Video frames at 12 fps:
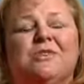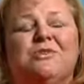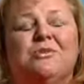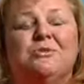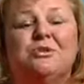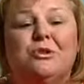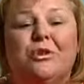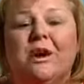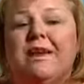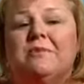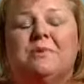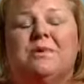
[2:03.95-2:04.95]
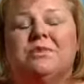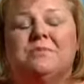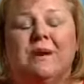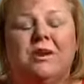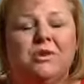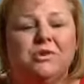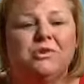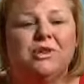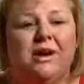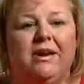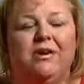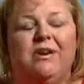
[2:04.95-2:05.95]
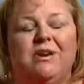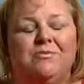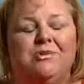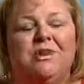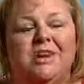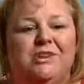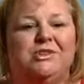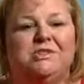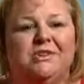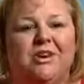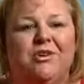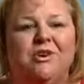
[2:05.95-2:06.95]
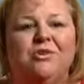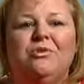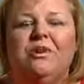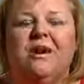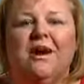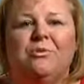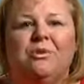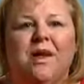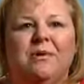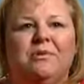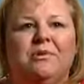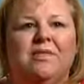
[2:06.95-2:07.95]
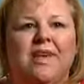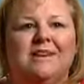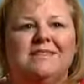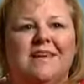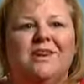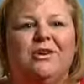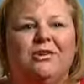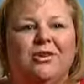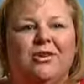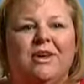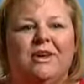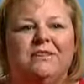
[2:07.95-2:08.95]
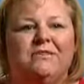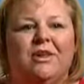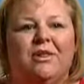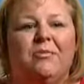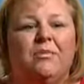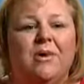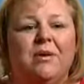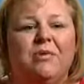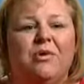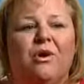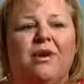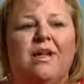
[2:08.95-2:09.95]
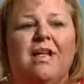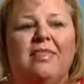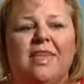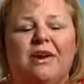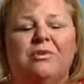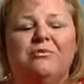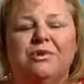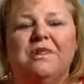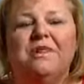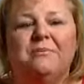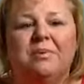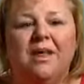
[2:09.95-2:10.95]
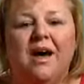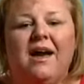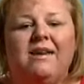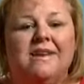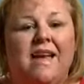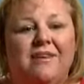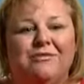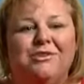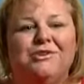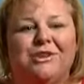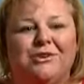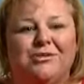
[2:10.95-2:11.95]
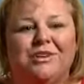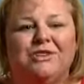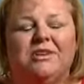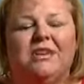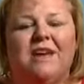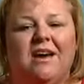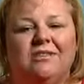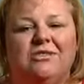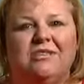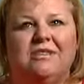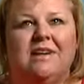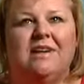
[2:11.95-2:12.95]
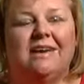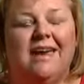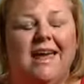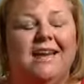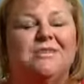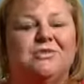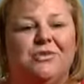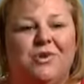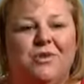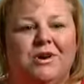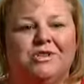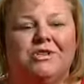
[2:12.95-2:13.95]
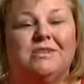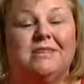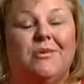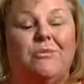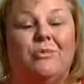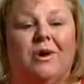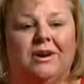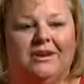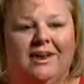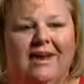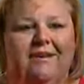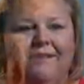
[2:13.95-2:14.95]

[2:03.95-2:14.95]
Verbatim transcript: So it was great because my co-chair in communications, Carrie Noon, and I were able to then take a look and develop a webinar that could really apply to every generation and understand and answer the questions they wanted to